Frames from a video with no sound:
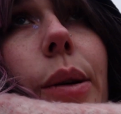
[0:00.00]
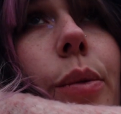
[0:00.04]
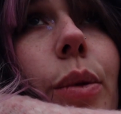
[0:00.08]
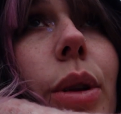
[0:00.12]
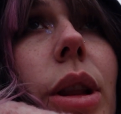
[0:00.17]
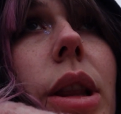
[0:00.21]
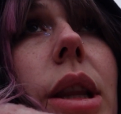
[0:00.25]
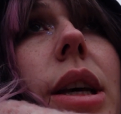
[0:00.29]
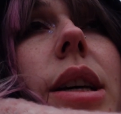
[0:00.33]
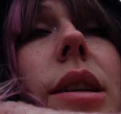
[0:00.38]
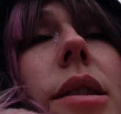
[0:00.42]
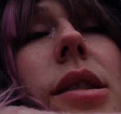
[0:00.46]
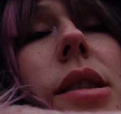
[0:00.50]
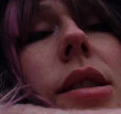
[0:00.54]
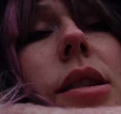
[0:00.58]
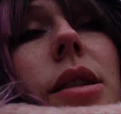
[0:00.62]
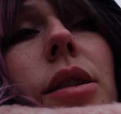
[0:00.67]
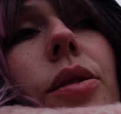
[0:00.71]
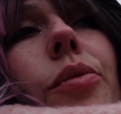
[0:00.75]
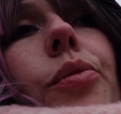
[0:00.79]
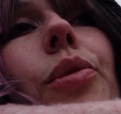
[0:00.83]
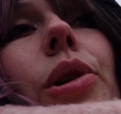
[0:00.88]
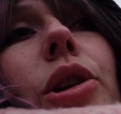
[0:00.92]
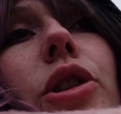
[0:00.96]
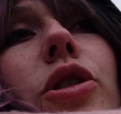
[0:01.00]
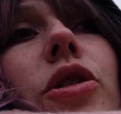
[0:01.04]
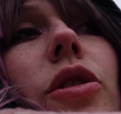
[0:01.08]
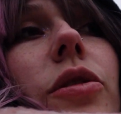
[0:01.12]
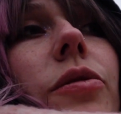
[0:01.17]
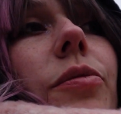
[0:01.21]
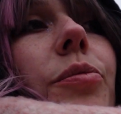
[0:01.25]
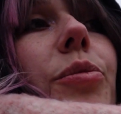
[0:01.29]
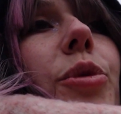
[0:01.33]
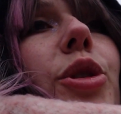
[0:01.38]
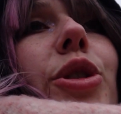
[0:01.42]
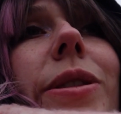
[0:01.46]
will list a bunch
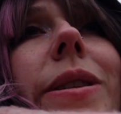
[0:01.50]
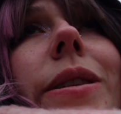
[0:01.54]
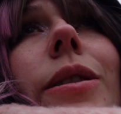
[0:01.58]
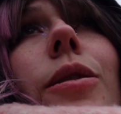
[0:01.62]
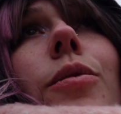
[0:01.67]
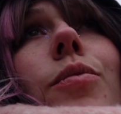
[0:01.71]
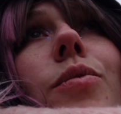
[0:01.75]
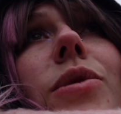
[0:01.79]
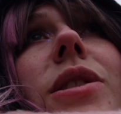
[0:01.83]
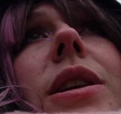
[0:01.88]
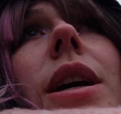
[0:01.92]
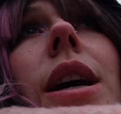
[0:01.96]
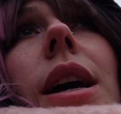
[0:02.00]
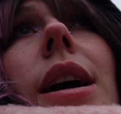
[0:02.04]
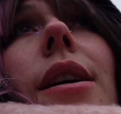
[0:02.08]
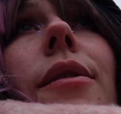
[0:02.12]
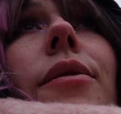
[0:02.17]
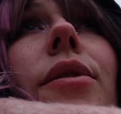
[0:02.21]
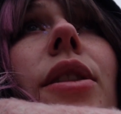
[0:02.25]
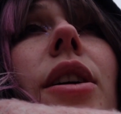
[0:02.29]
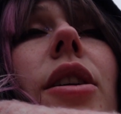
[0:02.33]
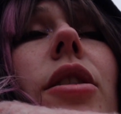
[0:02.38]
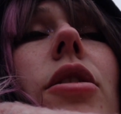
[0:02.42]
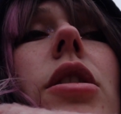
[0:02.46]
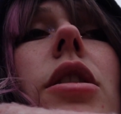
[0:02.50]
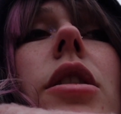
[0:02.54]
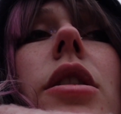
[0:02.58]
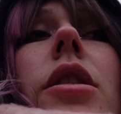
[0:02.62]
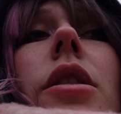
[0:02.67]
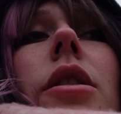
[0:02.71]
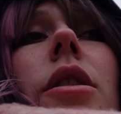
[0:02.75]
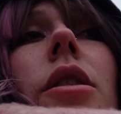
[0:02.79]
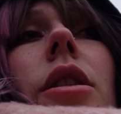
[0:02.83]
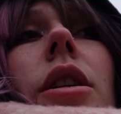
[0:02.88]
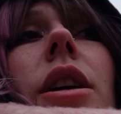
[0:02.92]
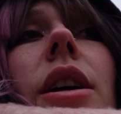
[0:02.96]
of museums they have there
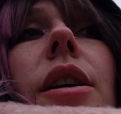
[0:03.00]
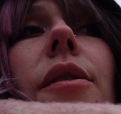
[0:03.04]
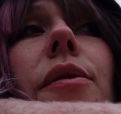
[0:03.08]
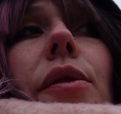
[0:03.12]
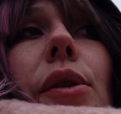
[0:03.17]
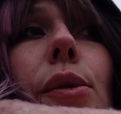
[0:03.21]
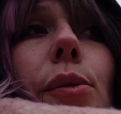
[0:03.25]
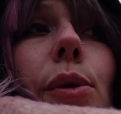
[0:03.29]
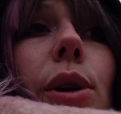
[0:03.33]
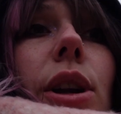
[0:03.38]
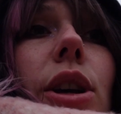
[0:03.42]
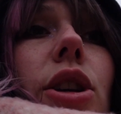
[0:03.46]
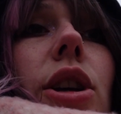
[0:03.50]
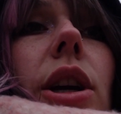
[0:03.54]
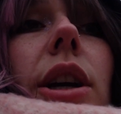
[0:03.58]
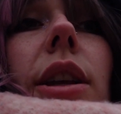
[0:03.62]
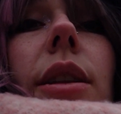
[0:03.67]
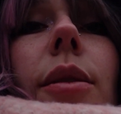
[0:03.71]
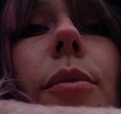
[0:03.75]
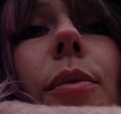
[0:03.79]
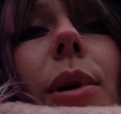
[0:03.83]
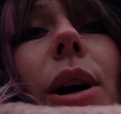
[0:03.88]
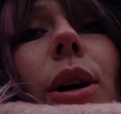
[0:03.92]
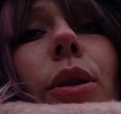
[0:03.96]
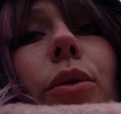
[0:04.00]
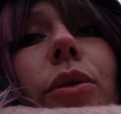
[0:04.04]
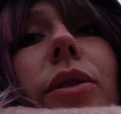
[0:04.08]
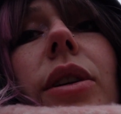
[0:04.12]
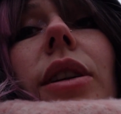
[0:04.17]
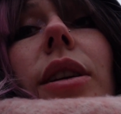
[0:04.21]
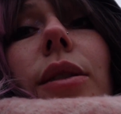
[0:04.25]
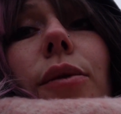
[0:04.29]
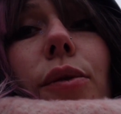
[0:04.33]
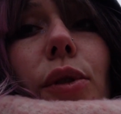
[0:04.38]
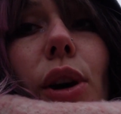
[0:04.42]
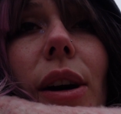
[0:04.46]
if you want to check them out
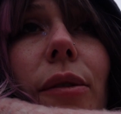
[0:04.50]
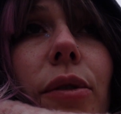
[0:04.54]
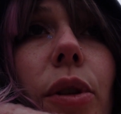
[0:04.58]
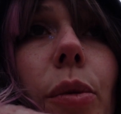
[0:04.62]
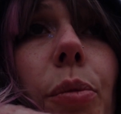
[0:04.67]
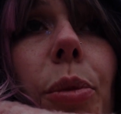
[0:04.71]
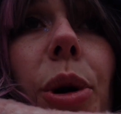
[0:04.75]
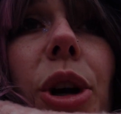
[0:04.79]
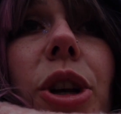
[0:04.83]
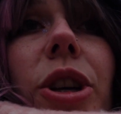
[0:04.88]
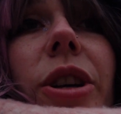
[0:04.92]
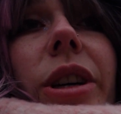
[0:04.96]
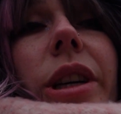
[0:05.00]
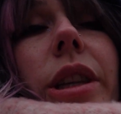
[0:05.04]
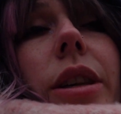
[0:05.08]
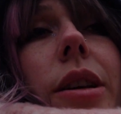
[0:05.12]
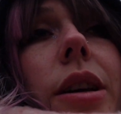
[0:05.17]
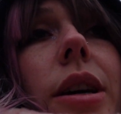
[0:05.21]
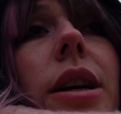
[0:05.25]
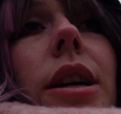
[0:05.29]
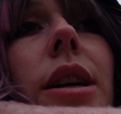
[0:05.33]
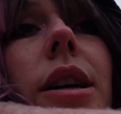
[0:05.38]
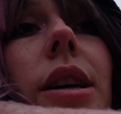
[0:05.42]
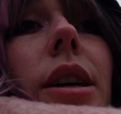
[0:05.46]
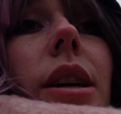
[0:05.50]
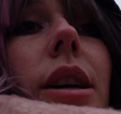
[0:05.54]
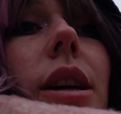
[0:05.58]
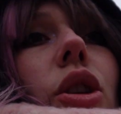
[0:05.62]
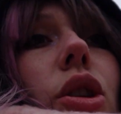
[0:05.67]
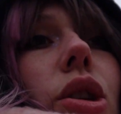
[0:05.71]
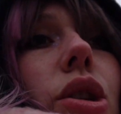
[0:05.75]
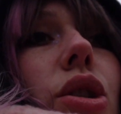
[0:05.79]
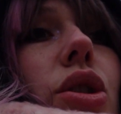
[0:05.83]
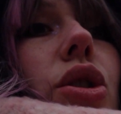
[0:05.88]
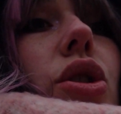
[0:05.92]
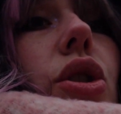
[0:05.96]
and if you have the budget
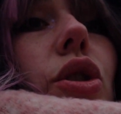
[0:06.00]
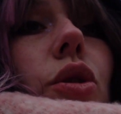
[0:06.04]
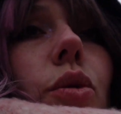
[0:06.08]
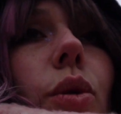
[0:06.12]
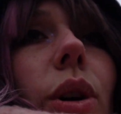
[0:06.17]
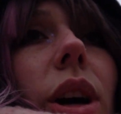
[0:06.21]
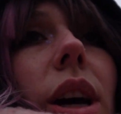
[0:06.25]
couldn't do